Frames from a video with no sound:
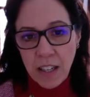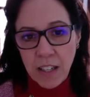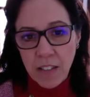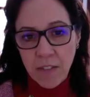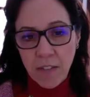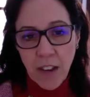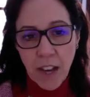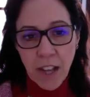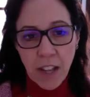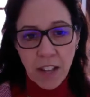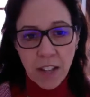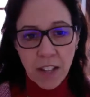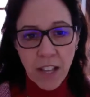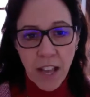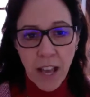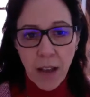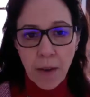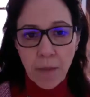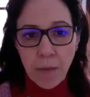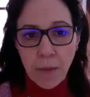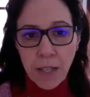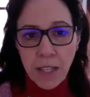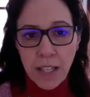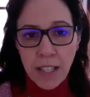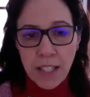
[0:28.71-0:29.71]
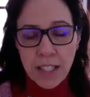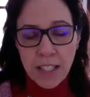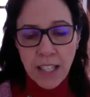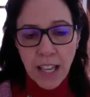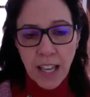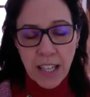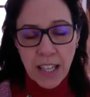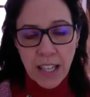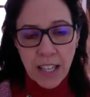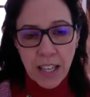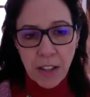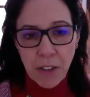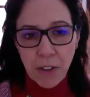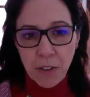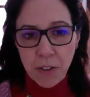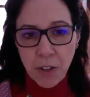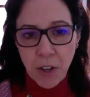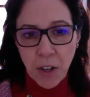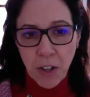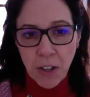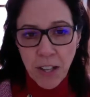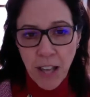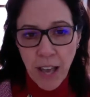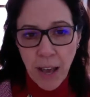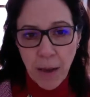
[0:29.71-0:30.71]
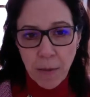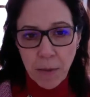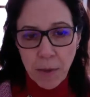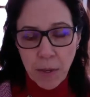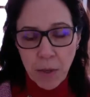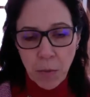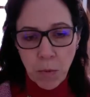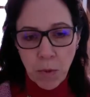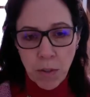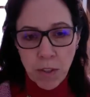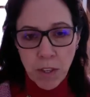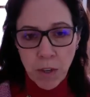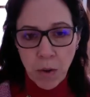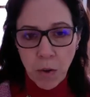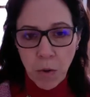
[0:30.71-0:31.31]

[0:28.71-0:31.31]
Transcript: file cabinet, and another tall cabinet with an